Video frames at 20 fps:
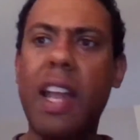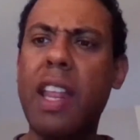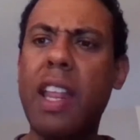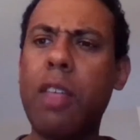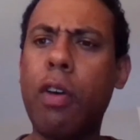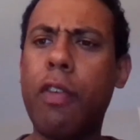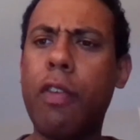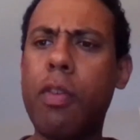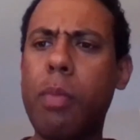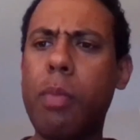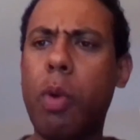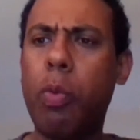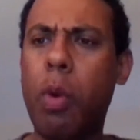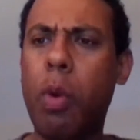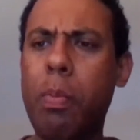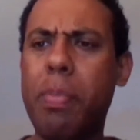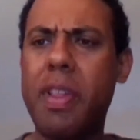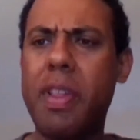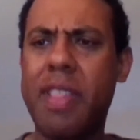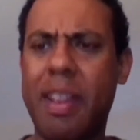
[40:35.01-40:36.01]
And then you offer them a
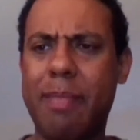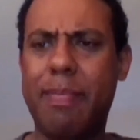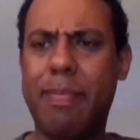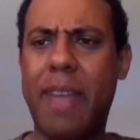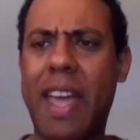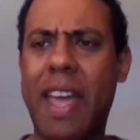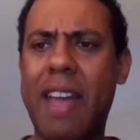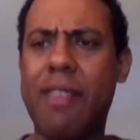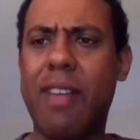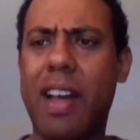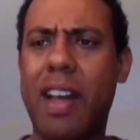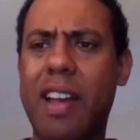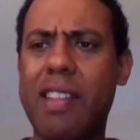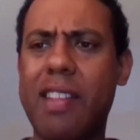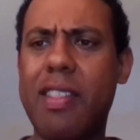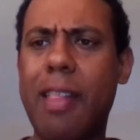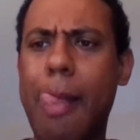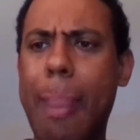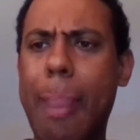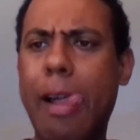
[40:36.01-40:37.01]
1% pay
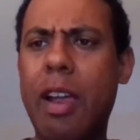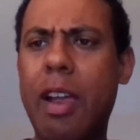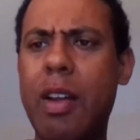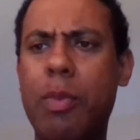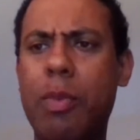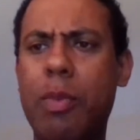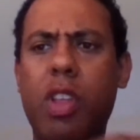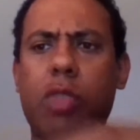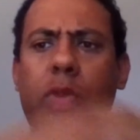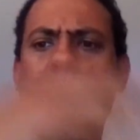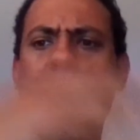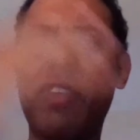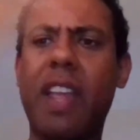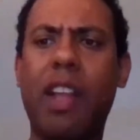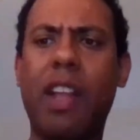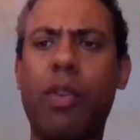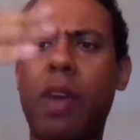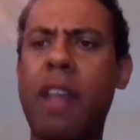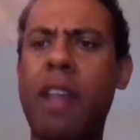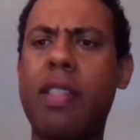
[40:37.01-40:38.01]
rise, which with the
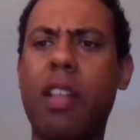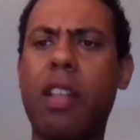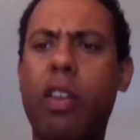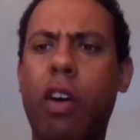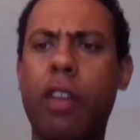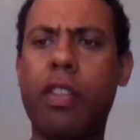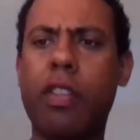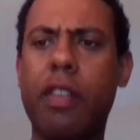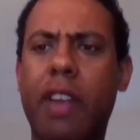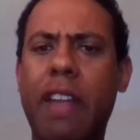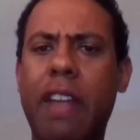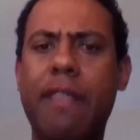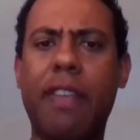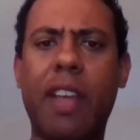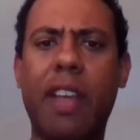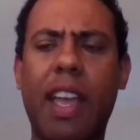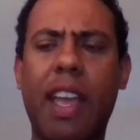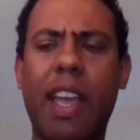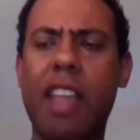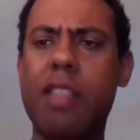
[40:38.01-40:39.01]
increasing cost of
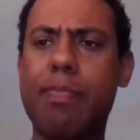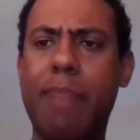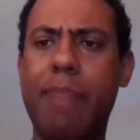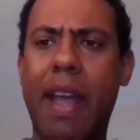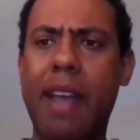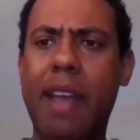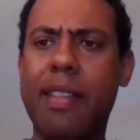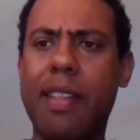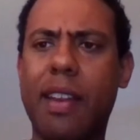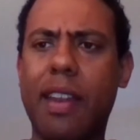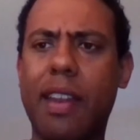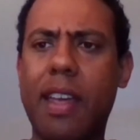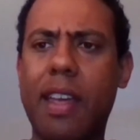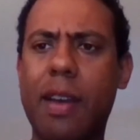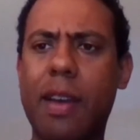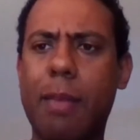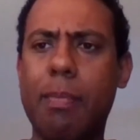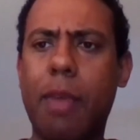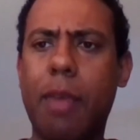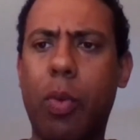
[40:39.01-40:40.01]
living is basically
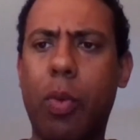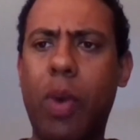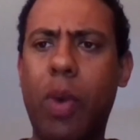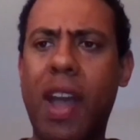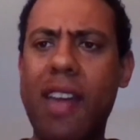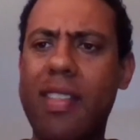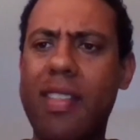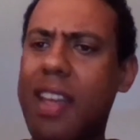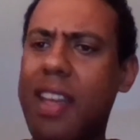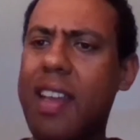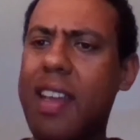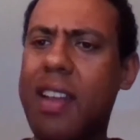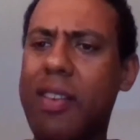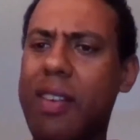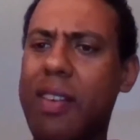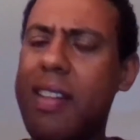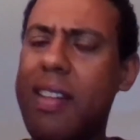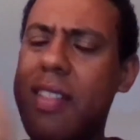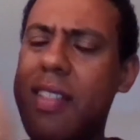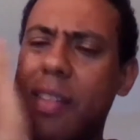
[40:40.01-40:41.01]
a wage
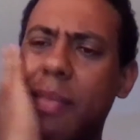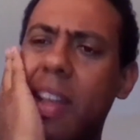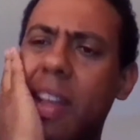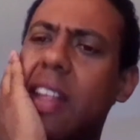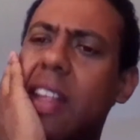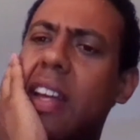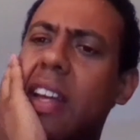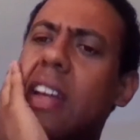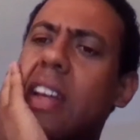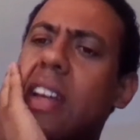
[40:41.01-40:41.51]
decrease. I mean,